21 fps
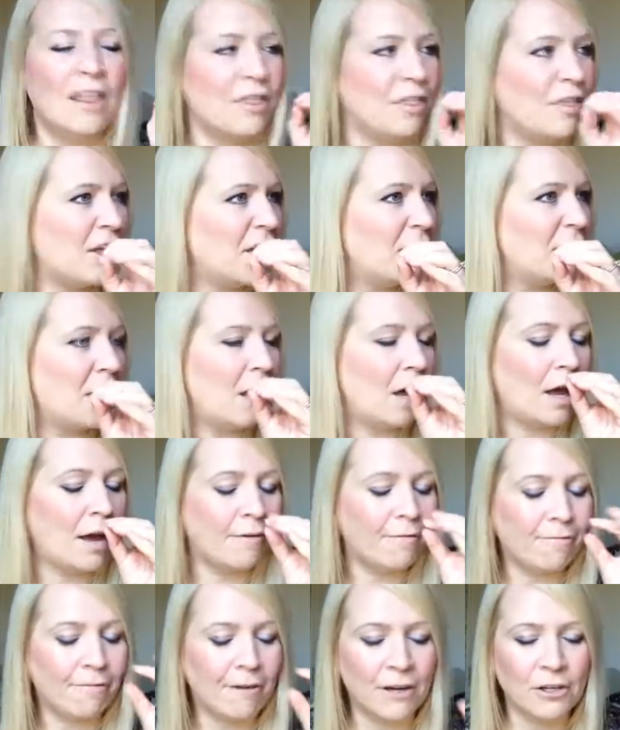than
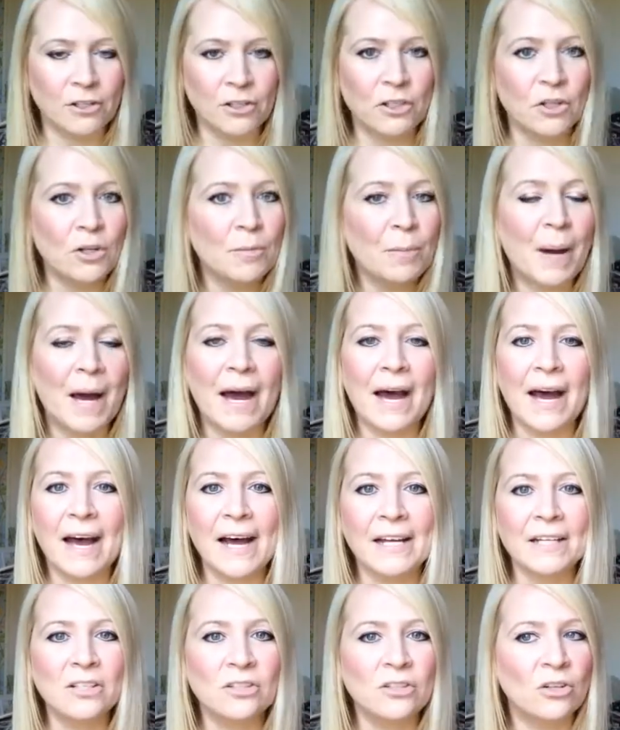a fresh new
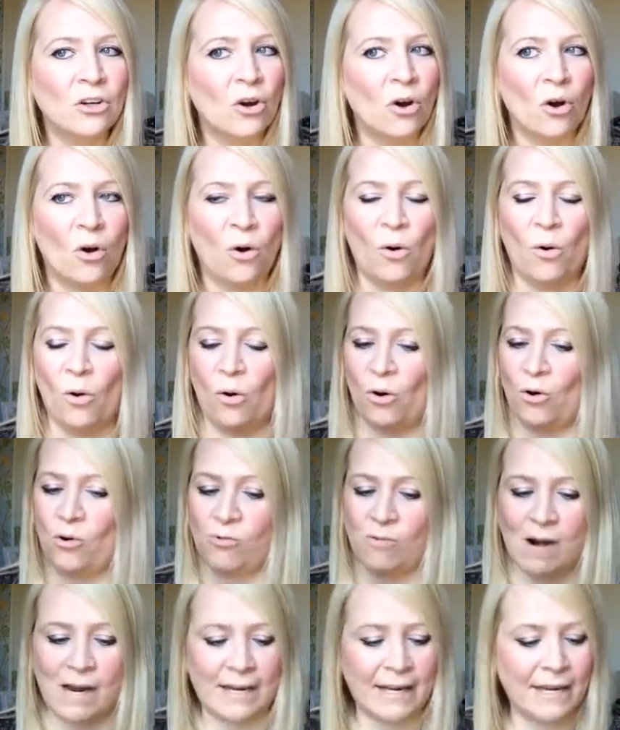pad or
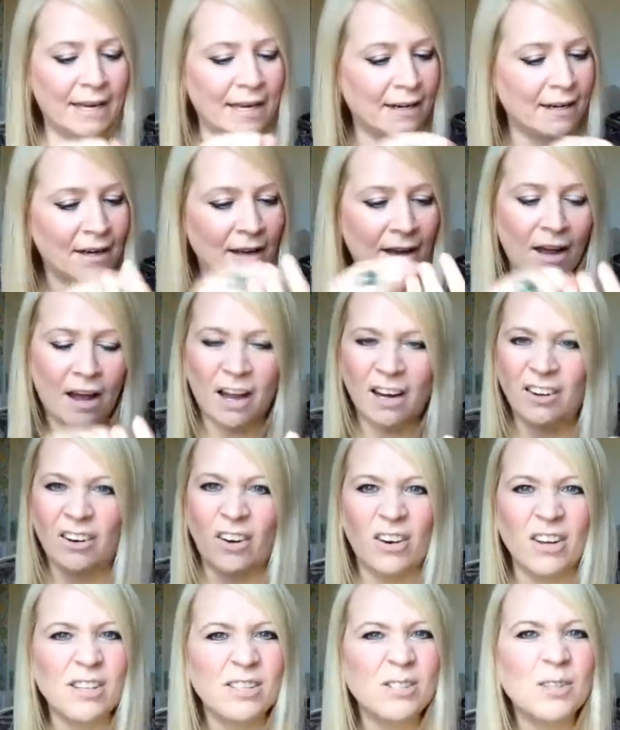cracking a
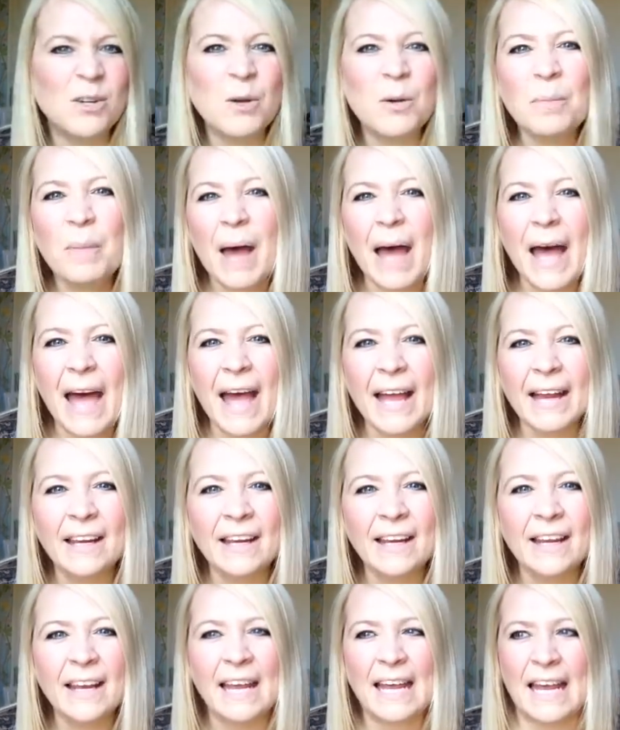nice new pen
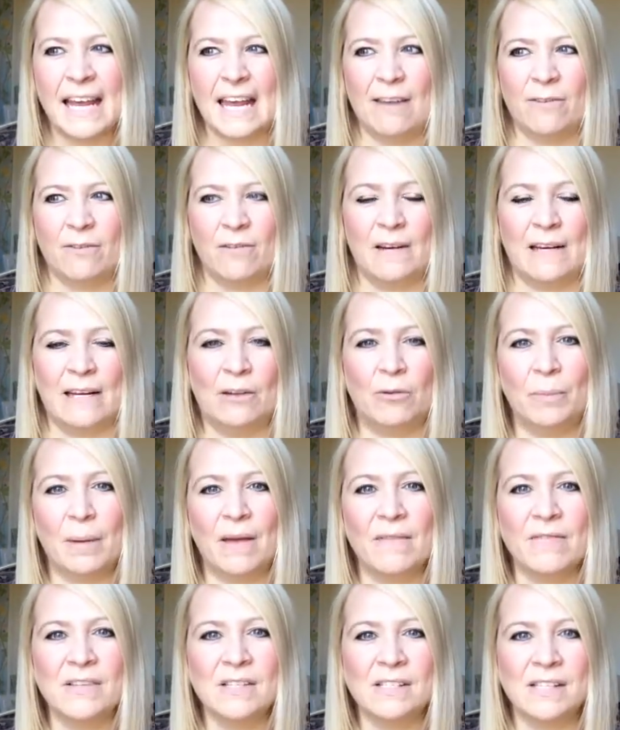if you're a little
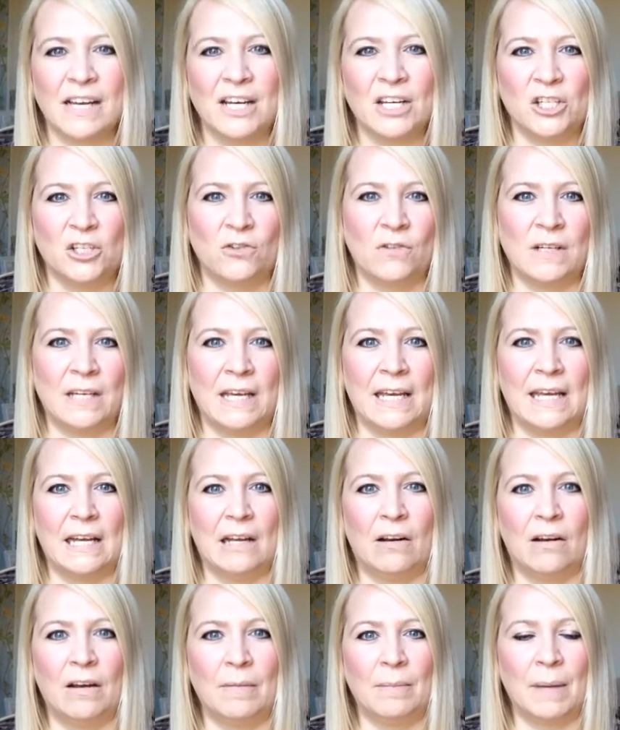bit of a stationery
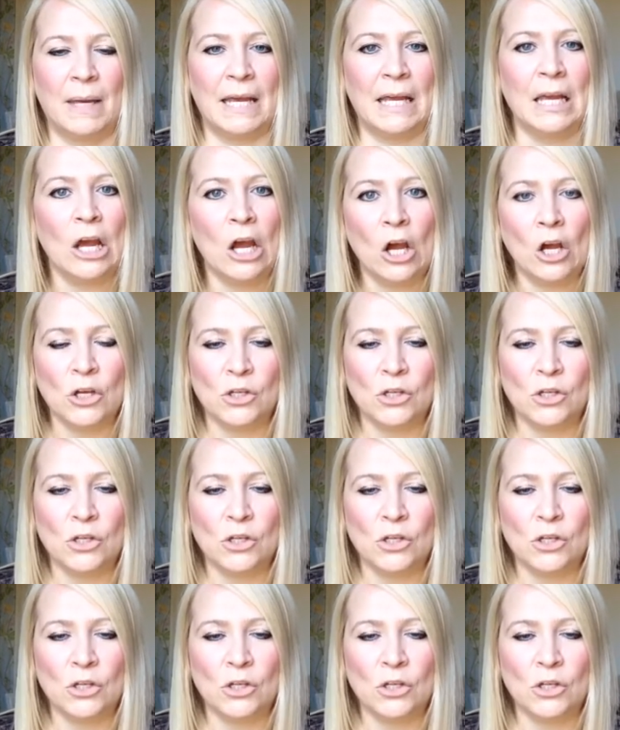geek like me.